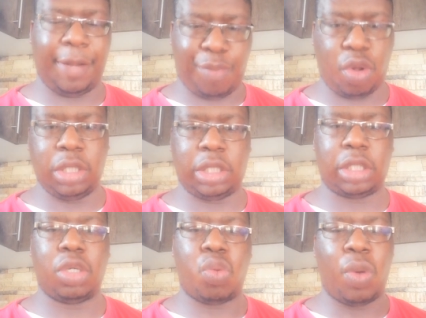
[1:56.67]
at
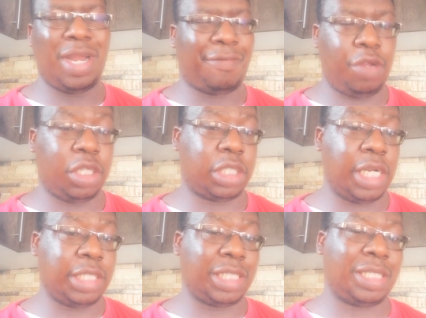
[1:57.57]
points when I feel it's
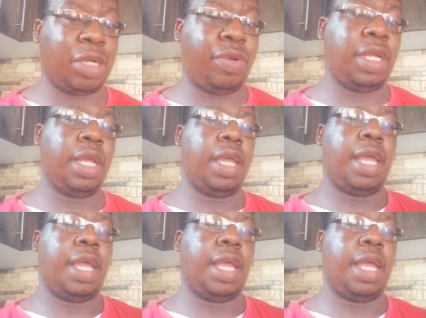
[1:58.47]
necessary